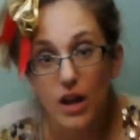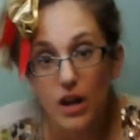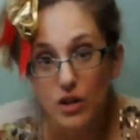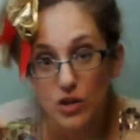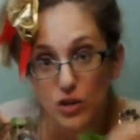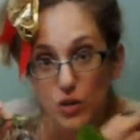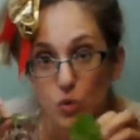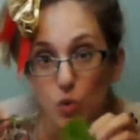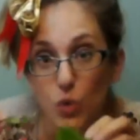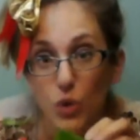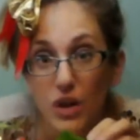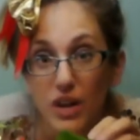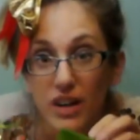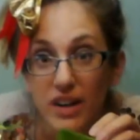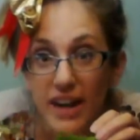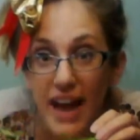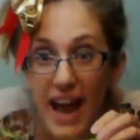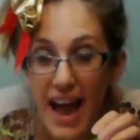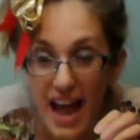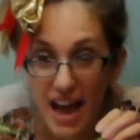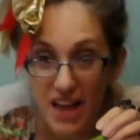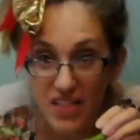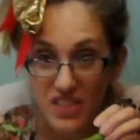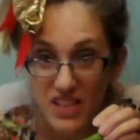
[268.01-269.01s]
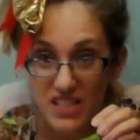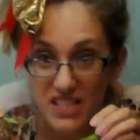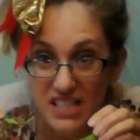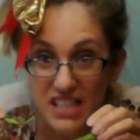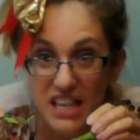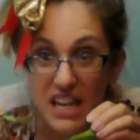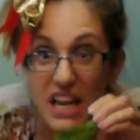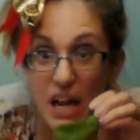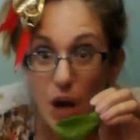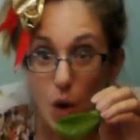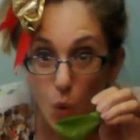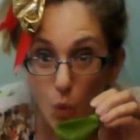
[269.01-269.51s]
So we're going to add this
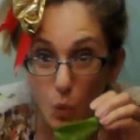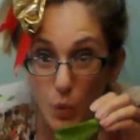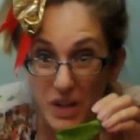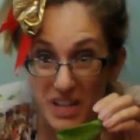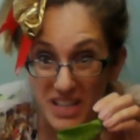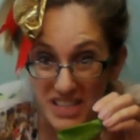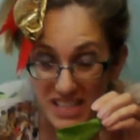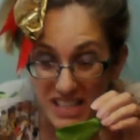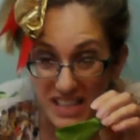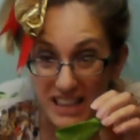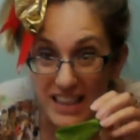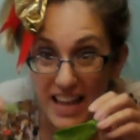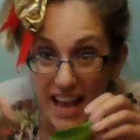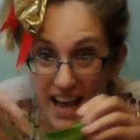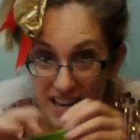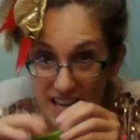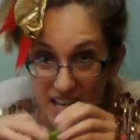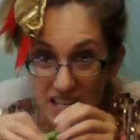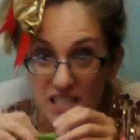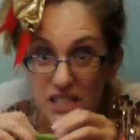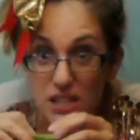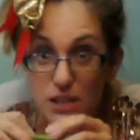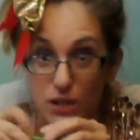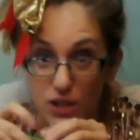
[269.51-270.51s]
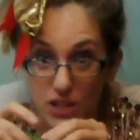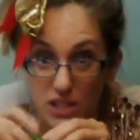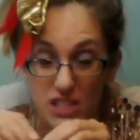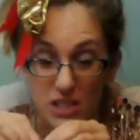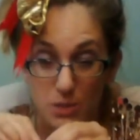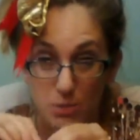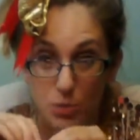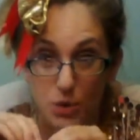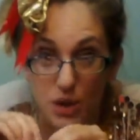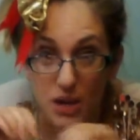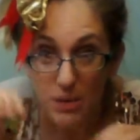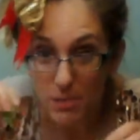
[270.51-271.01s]
wilted lettuce, the
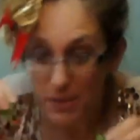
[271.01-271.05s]
spring